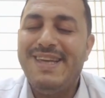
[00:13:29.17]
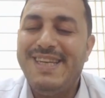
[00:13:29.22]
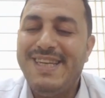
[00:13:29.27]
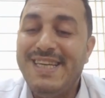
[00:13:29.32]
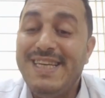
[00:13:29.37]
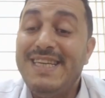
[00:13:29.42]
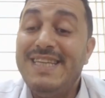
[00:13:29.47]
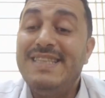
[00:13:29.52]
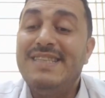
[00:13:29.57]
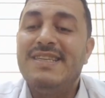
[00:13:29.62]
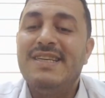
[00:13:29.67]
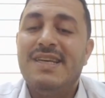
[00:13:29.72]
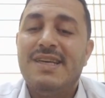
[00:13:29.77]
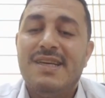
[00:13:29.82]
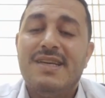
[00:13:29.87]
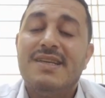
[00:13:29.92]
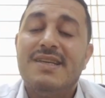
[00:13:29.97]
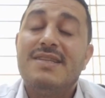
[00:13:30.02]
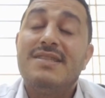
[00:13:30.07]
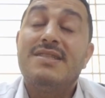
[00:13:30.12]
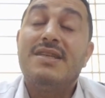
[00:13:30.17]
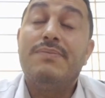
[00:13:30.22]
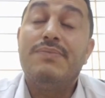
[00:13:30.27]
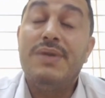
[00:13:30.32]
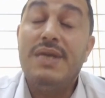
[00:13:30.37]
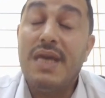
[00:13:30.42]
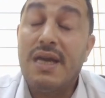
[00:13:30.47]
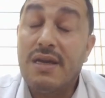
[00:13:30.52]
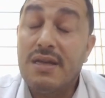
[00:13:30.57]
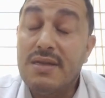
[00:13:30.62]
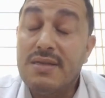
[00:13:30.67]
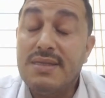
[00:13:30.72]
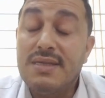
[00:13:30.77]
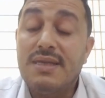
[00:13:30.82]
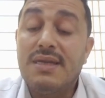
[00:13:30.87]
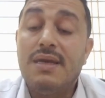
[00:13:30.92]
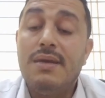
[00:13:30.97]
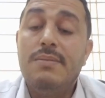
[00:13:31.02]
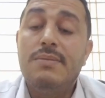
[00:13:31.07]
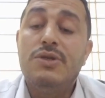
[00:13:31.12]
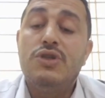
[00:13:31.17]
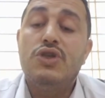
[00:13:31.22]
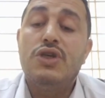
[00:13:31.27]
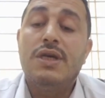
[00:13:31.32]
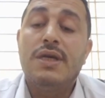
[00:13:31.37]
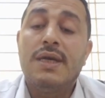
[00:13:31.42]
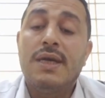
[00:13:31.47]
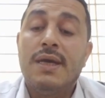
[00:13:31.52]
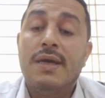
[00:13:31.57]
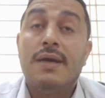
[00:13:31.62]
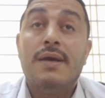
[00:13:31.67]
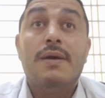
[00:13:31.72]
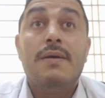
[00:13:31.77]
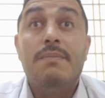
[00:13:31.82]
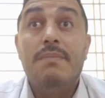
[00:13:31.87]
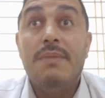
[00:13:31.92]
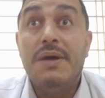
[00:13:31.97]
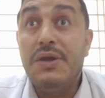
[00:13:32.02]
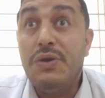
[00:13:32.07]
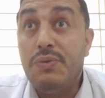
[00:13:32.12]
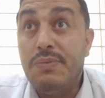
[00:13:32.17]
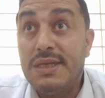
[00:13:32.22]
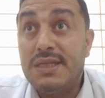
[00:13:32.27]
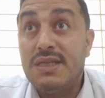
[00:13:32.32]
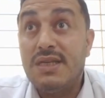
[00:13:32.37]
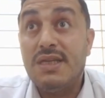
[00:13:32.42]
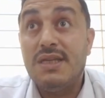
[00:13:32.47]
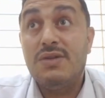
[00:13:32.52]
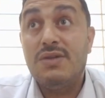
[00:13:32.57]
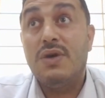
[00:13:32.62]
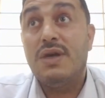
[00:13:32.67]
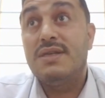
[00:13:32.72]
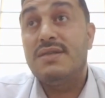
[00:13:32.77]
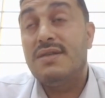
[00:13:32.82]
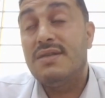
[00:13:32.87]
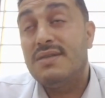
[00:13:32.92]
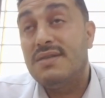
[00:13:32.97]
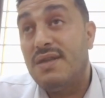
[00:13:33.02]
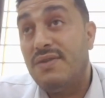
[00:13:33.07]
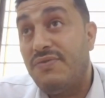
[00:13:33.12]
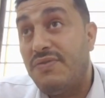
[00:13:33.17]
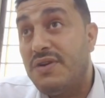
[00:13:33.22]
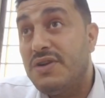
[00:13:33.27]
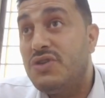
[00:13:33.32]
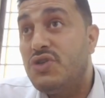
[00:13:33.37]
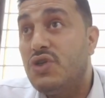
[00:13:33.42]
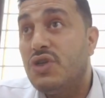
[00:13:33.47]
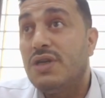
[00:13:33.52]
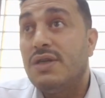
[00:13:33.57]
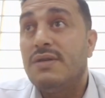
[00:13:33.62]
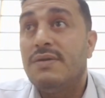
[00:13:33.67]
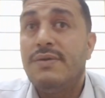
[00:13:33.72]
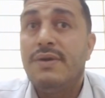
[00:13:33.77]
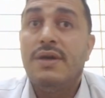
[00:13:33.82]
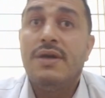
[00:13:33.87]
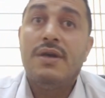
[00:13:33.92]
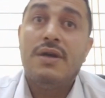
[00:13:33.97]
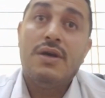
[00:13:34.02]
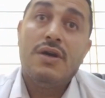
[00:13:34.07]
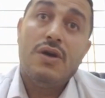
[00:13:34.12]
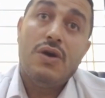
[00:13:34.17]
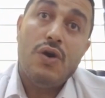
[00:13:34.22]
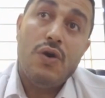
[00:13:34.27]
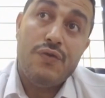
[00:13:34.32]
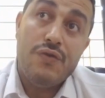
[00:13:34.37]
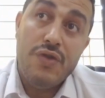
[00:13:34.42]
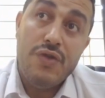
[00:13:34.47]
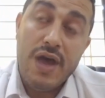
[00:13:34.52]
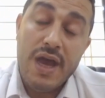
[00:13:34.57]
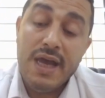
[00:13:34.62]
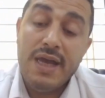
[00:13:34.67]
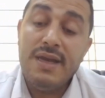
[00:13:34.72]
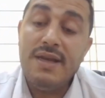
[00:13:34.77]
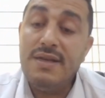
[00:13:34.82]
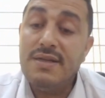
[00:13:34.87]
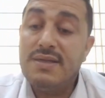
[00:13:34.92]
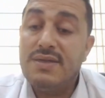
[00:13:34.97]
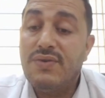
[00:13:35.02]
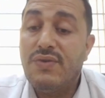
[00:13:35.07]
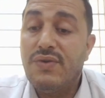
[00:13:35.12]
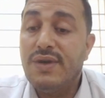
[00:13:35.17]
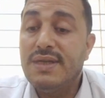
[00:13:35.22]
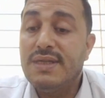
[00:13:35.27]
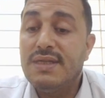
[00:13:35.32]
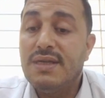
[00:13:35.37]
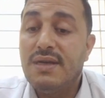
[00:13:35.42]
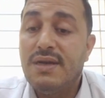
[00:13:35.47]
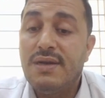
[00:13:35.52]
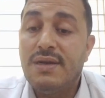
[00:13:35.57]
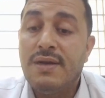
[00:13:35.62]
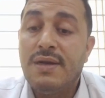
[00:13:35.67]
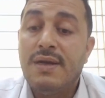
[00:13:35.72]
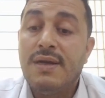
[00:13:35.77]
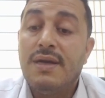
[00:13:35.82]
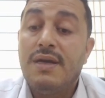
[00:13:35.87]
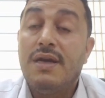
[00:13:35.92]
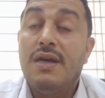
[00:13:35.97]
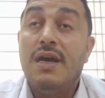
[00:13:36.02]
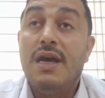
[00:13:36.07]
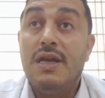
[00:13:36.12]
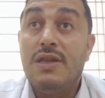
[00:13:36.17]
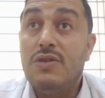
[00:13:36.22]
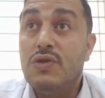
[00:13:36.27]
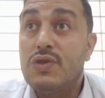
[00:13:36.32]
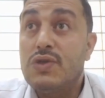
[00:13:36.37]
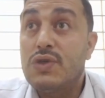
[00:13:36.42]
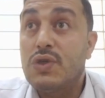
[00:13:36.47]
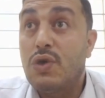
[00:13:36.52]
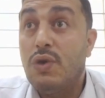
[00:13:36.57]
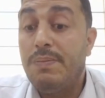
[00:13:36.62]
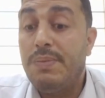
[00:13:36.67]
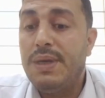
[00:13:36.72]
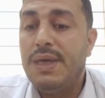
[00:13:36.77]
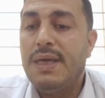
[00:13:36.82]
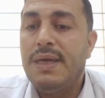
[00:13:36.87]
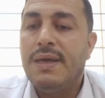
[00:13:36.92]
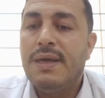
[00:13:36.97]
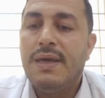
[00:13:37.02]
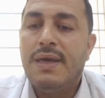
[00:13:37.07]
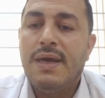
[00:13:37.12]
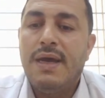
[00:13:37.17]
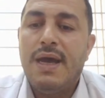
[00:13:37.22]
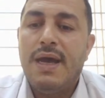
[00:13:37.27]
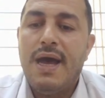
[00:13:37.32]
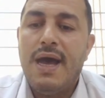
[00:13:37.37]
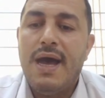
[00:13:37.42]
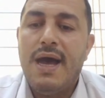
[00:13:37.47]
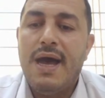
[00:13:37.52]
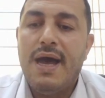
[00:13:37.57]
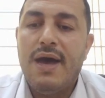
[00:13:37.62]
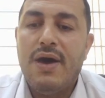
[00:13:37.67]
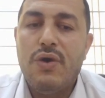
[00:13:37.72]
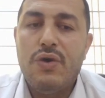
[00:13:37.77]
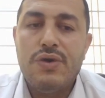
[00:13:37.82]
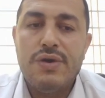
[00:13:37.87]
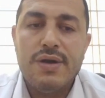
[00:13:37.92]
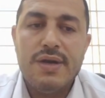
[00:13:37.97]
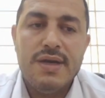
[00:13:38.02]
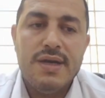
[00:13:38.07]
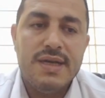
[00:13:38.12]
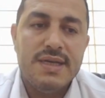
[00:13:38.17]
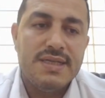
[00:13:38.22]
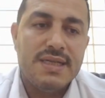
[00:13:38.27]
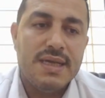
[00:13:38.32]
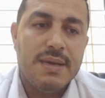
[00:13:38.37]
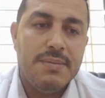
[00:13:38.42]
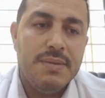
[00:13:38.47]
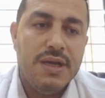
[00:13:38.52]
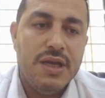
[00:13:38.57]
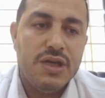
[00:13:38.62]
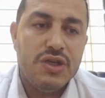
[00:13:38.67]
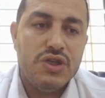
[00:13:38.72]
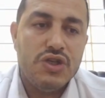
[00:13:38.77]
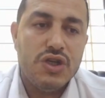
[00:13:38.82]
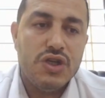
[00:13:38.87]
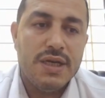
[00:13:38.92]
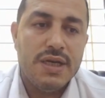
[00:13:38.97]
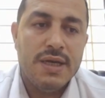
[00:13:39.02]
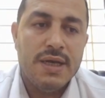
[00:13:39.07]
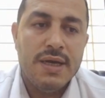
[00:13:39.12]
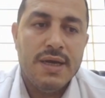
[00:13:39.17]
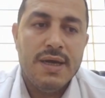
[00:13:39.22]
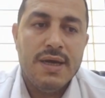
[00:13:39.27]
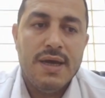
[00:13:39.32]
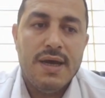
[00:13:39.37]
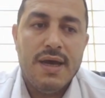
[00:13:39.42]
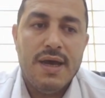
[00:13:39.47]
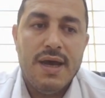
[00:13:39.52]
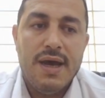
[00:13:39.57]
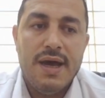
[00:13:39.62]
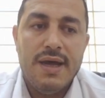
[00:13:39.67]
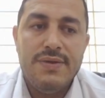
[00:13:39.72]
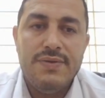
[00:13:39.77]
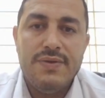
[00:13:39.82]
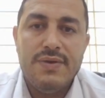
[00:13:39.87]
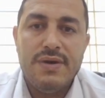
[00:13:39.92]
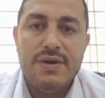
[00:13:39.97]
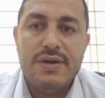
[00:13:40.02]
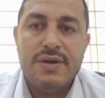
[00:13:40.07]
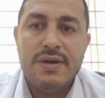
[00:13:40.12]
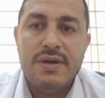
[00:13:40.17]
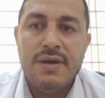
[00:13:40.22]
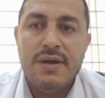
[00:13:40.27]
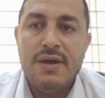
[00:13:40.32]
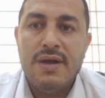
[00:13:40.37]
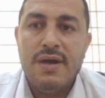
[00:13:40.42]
need some diagnostic imaging, manometry to assess the function of the anal sphincter, endoscopy, or examination under